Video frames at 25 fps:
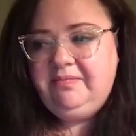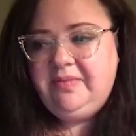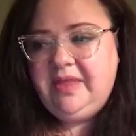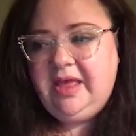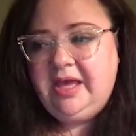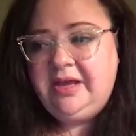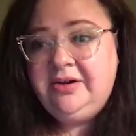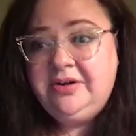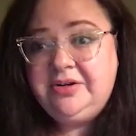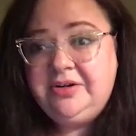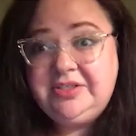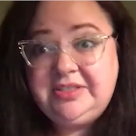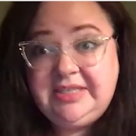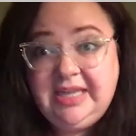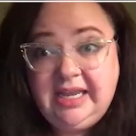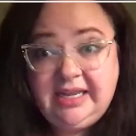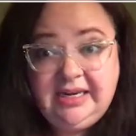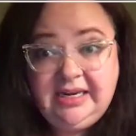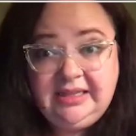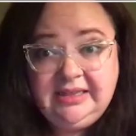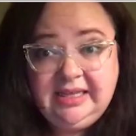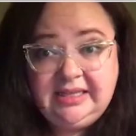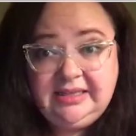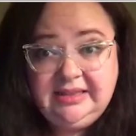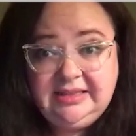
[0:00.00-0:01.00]

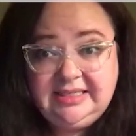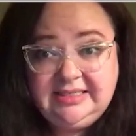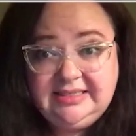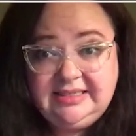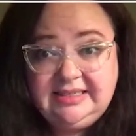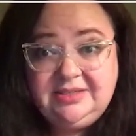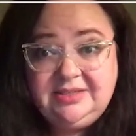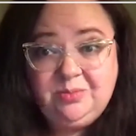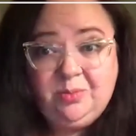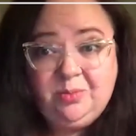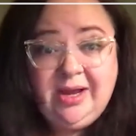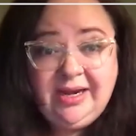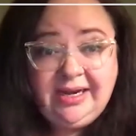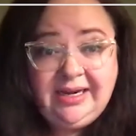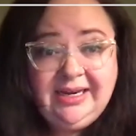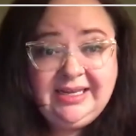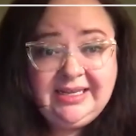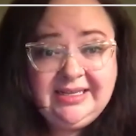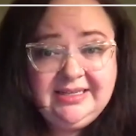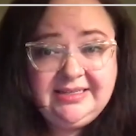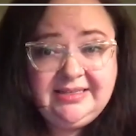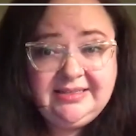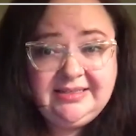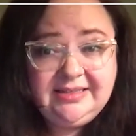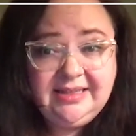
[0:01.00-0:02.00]
understanding that this is what it
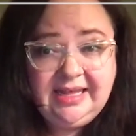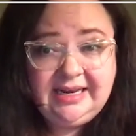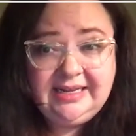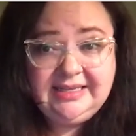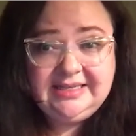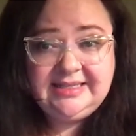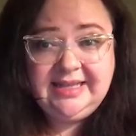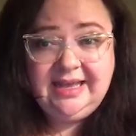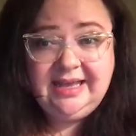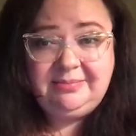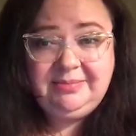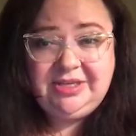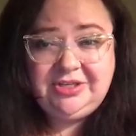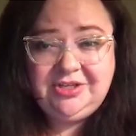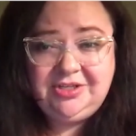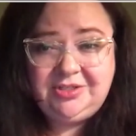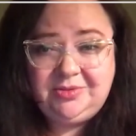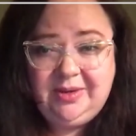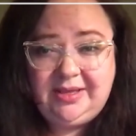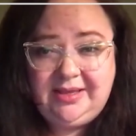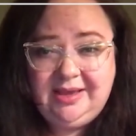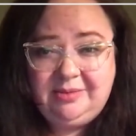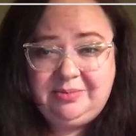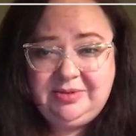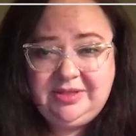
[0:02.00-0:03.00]
is, that it's not me just
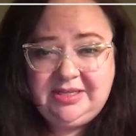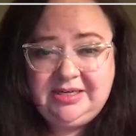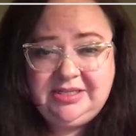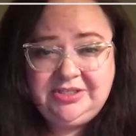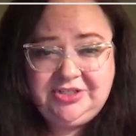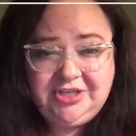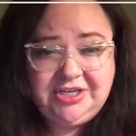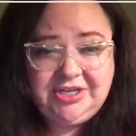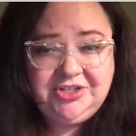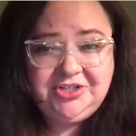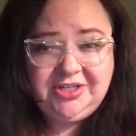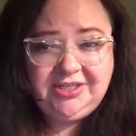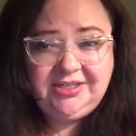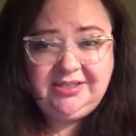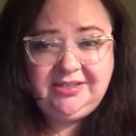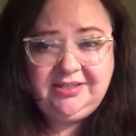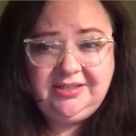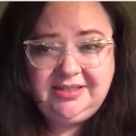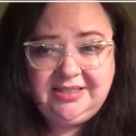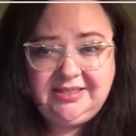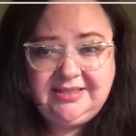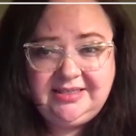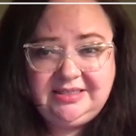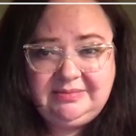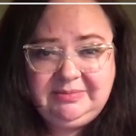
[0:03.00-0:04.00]
waking up with indigestion.
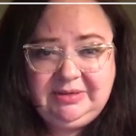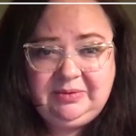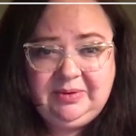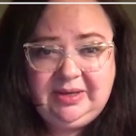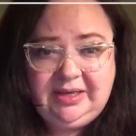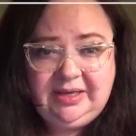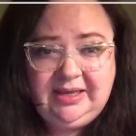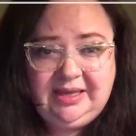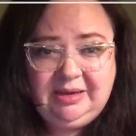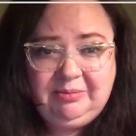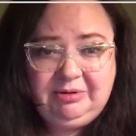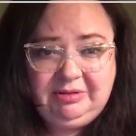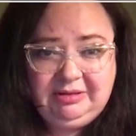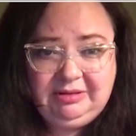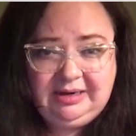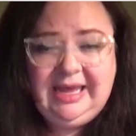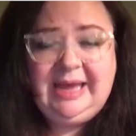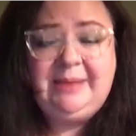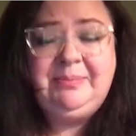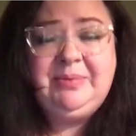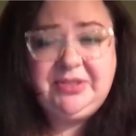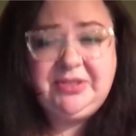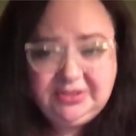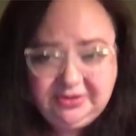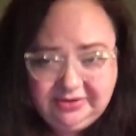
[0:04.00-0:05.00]
This is me waking up with an
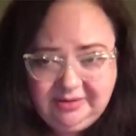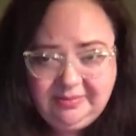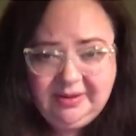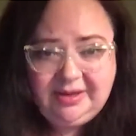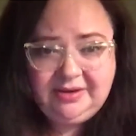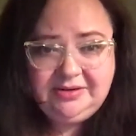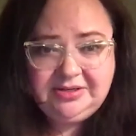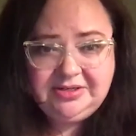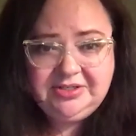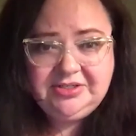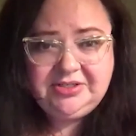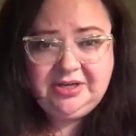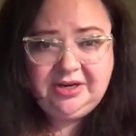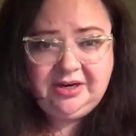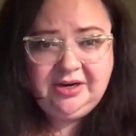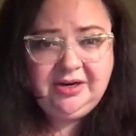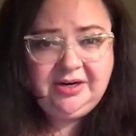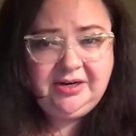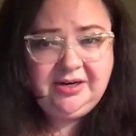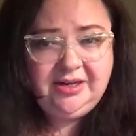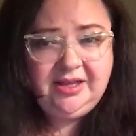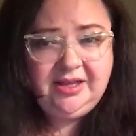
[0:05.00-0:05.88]
episode about to start,